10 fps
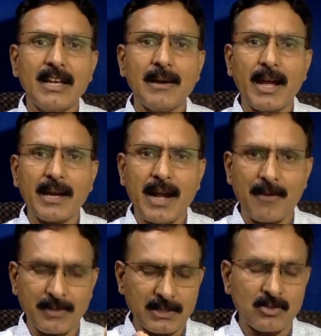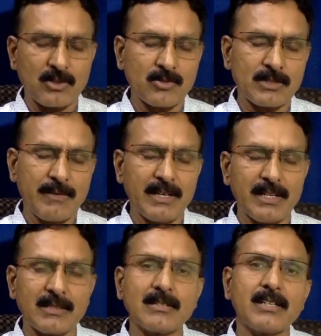after the
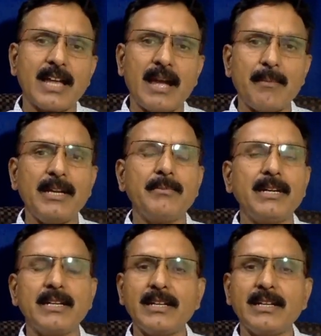73rd Amendment